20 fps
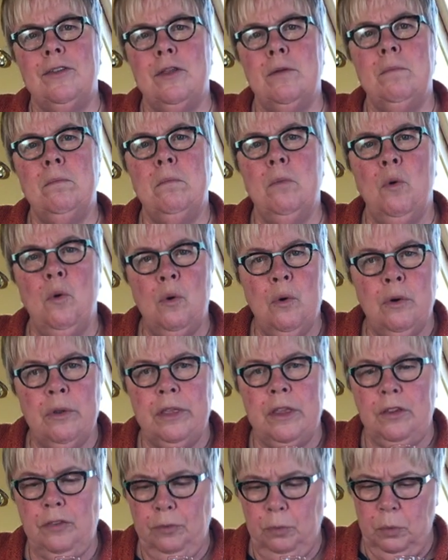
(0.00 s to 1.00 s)
the more
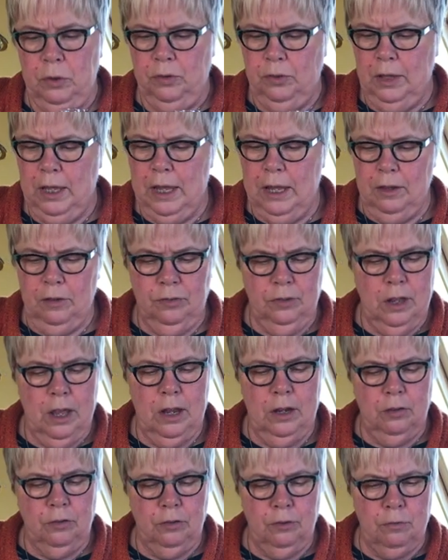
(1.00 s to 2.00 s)
this whisky is
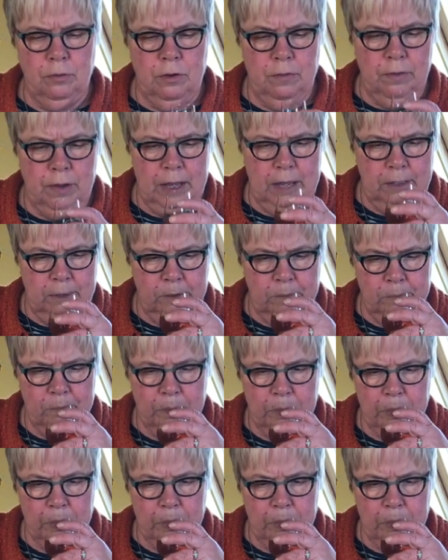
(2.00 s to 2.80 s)
going to reveal.